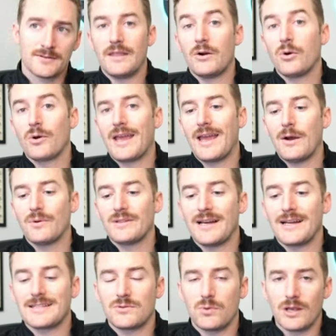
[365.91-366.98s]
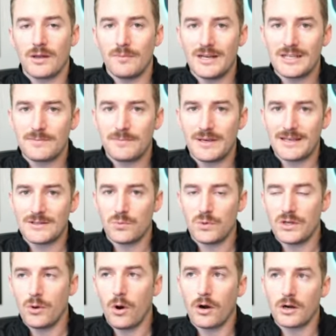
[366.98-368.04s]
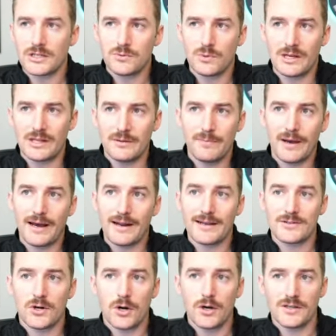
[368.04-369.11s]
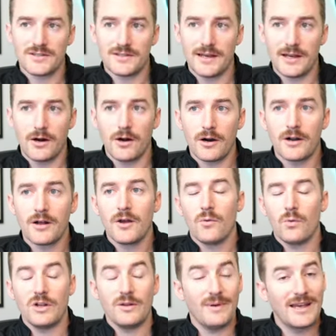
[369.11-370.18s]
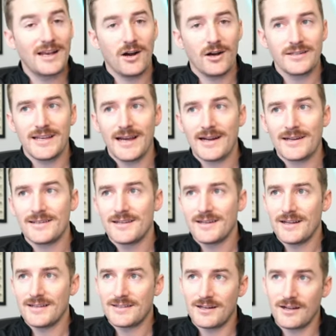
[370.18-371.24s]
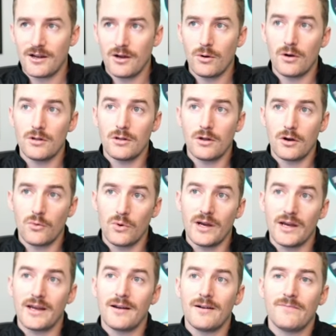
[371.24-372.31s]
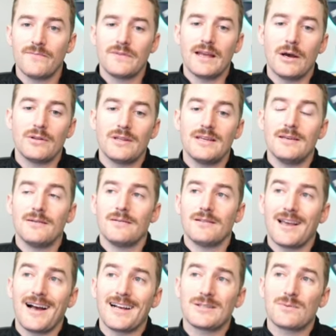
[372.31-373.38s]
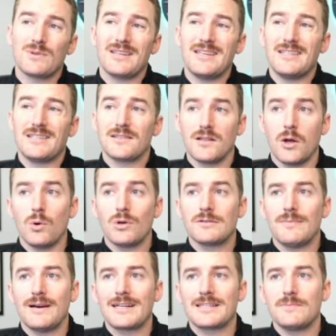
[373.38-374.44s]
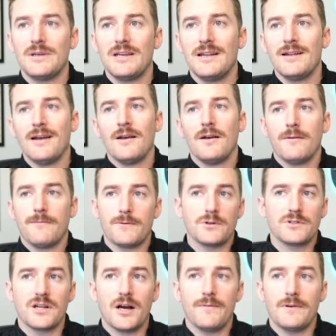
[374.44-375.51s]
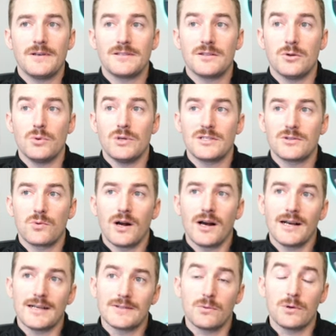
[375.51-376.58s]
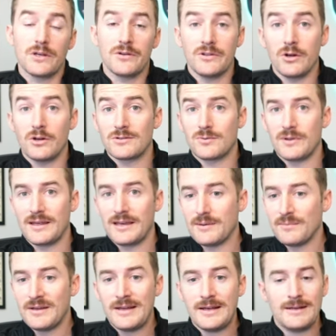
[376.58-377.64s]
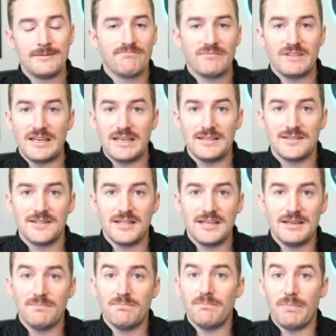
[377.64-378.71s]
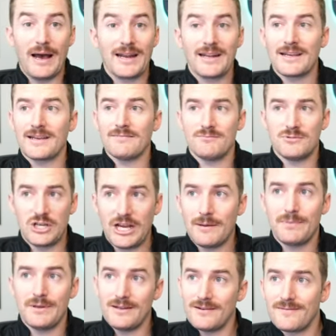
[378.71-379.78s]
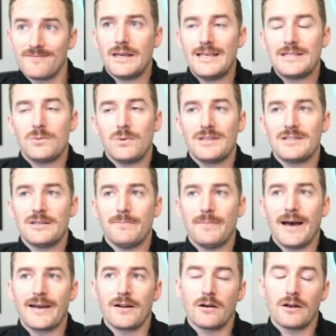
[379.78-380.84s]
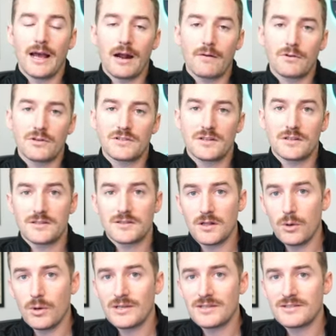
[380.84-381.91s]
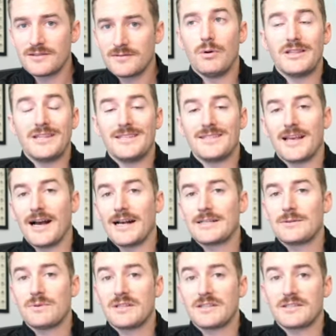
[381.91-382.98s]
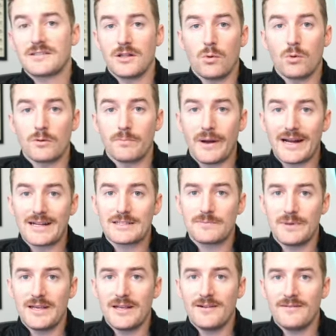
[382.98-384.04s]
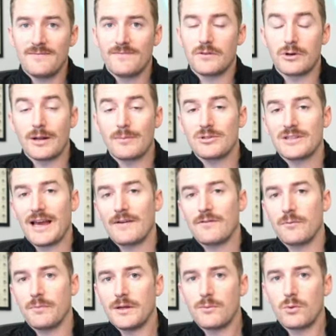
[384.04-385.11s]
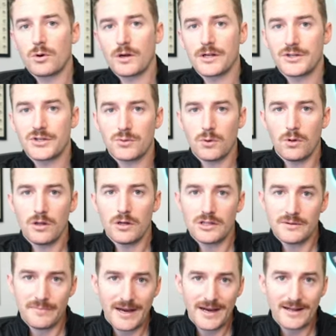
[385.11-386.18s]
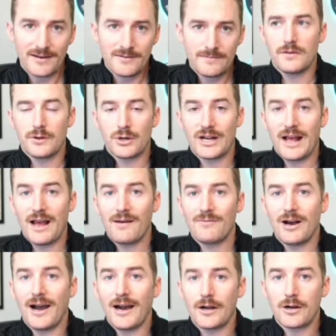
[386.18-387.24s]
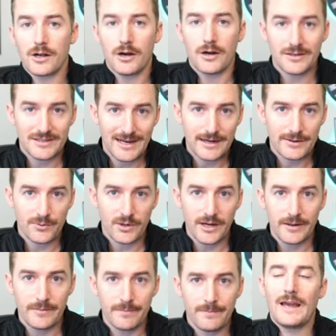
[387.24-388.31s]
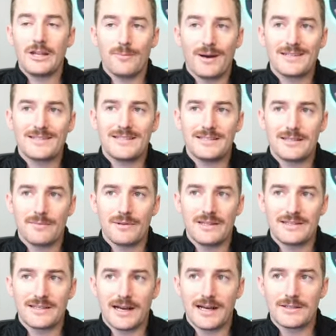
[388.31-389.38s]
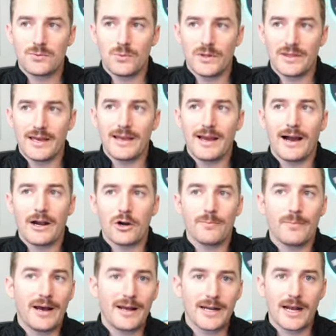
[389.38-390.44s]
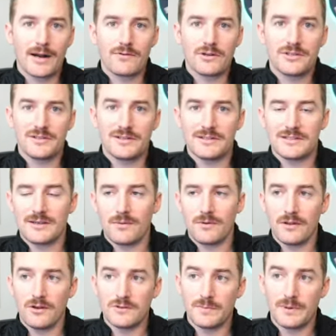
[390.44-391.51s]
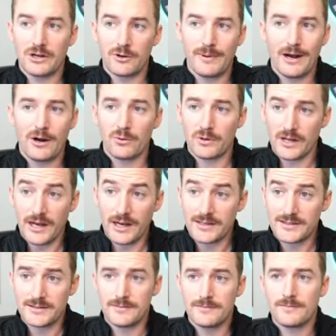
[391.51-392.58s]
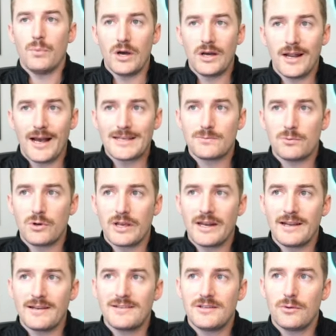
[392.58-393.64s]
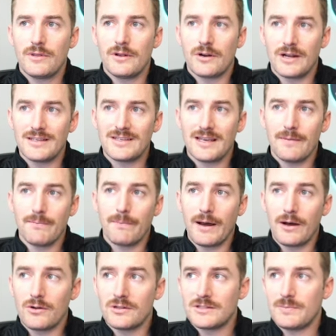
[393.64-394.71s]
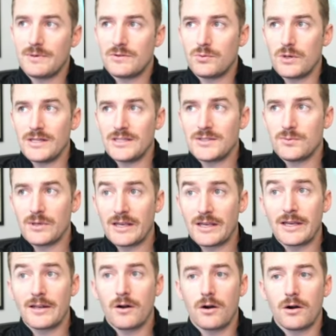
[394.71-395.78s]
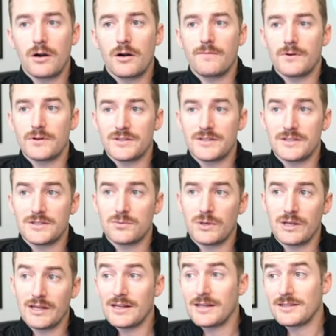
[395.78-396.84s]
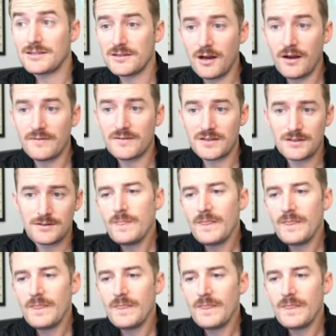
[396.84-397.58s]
They're okay with that swing and miss because when you are swinging the bat as hard as they are, when you make contact, it's going to go a long way. Now, the guys with the slowest bat speed, first off, is Luis Arraez. What you'll notice with him, He's the batting champion. He swings the bat on average the slowest, but these guys with the slower bat speed, they're able to have a bit more control on the bat. They're going to have a higher contact rate, and you might see some of these guys with a higher batting average than some of those bigger power guys. But as we'll get into, there is a balance between swinging it hard versus swinging it soft.